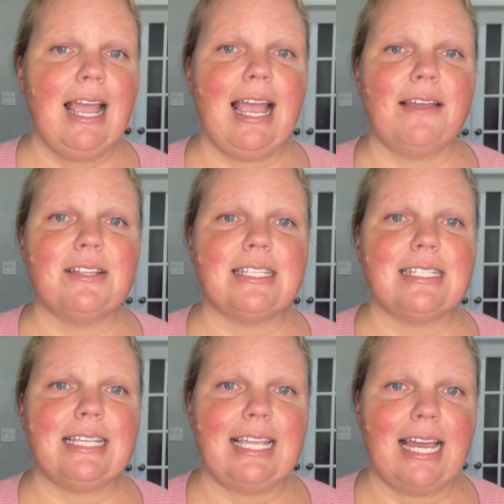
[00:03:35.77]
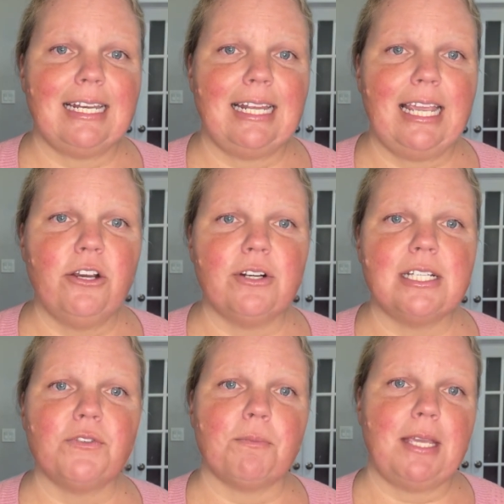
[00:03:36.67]
And this is again an
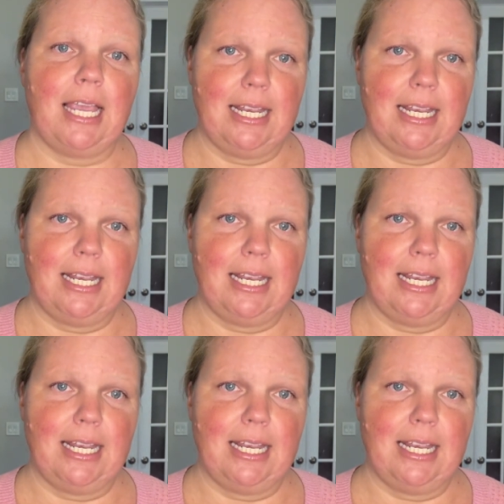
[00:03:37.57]
increase from the